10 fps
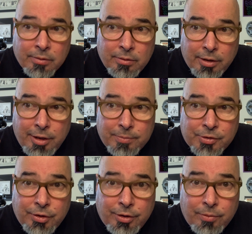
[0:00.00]
Look up
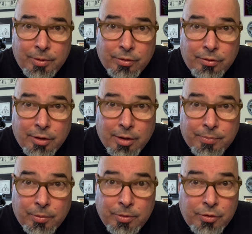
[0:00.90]
Sticker Mule, look up
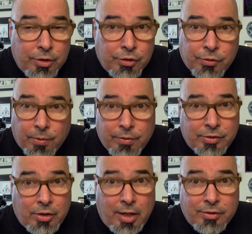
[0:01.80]
their Mule. You can just order the
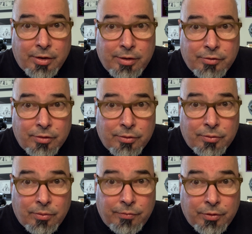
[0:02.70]
sauce on its
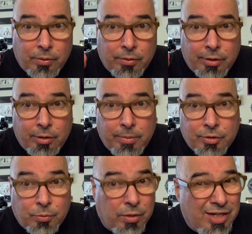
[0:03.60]
own, or if you order
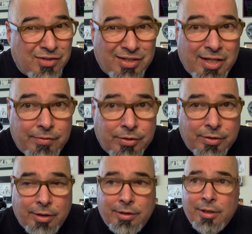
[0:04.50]
$100 or more, they just give it to you.